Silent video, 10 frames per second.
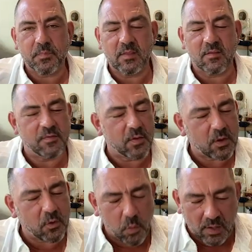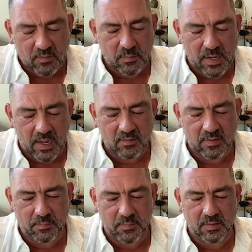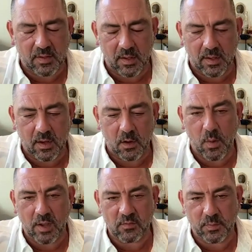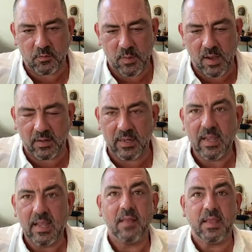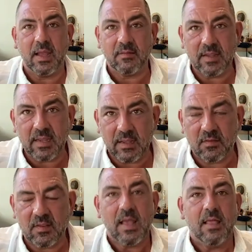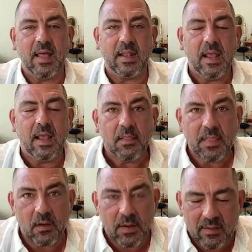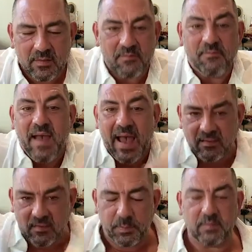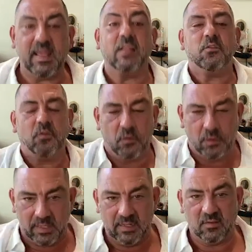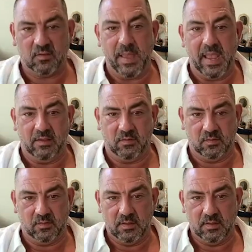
very quantum concept in Hawaiian spirituality, and the idea is that there is vast potential in space,